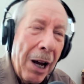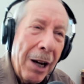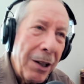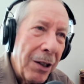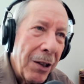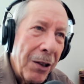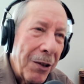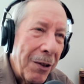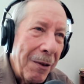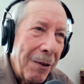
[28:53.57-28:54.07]
I
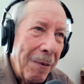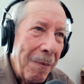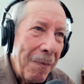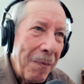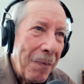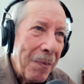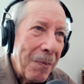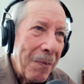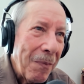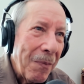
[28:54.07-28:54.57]
just
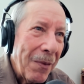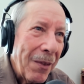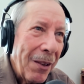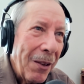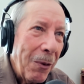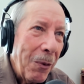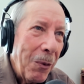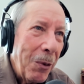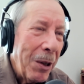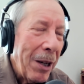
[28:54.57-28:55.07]

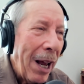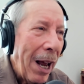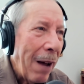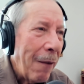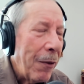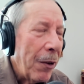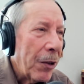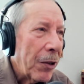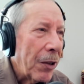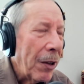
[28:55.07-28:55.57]
wouldn't
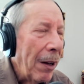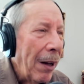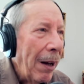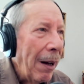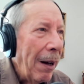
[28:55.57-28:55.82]
have this